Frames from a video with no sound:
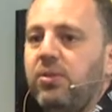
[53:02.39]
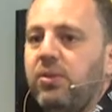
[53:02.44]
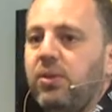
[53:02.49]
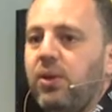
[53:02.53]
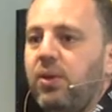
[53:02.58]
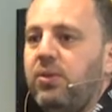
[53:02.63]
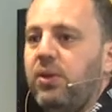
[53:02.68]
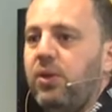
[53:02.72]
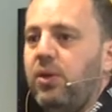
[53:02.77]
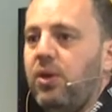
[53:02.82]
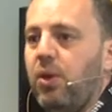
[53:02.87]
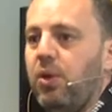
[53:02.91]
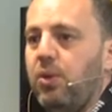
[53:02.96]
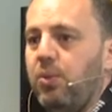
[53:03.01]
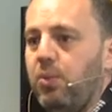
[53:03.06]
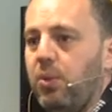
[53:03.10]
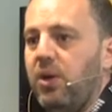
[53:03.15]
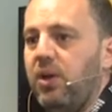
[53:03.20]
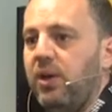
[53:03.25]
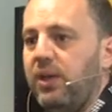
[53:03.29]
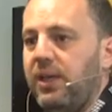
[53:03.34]
So if you go and
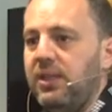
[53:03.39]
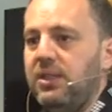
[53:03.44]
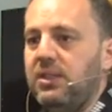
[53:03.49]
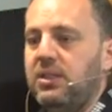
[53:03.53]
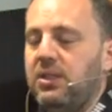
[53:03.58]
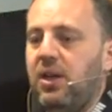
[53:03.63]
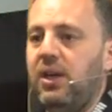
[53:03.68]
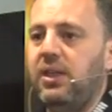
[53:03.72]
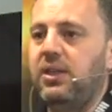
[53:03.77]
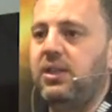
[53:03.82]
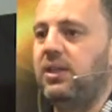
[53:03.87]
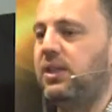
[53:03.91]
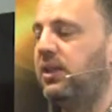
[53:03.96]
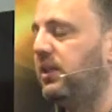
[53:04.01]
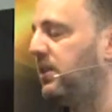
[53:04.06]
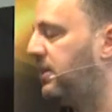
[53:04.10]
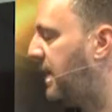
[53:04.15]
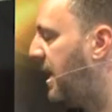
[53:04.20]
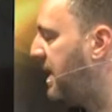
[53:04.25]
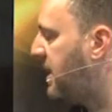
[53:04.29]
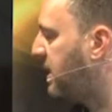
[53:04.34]
work inside the
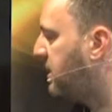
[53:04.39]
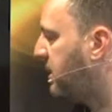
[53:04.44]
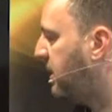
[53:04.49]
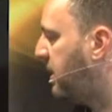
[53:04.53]
editor